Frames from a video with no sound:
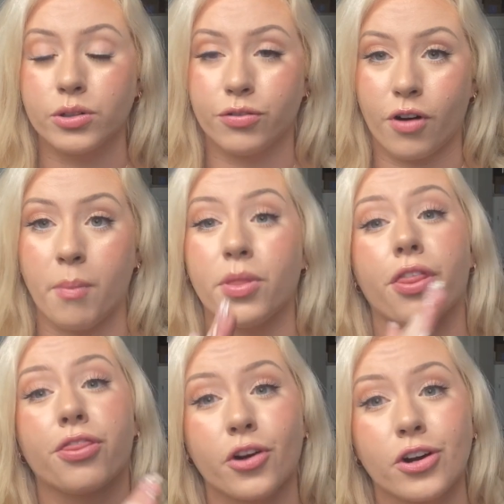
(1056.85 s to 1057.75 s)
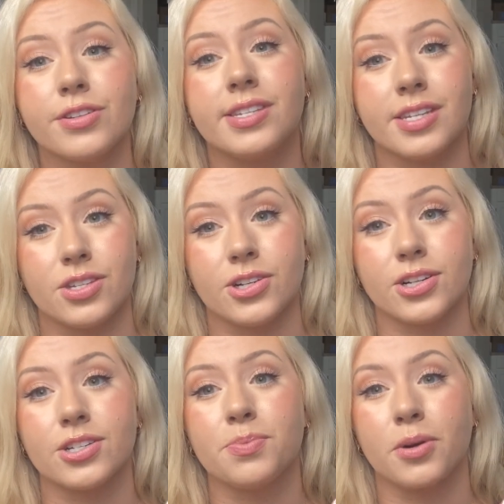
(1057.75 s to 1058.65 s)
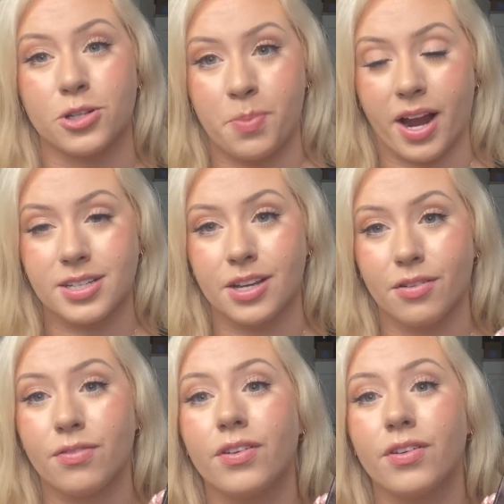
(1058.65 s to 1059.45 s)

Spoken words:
from the 3rd sister's perspective,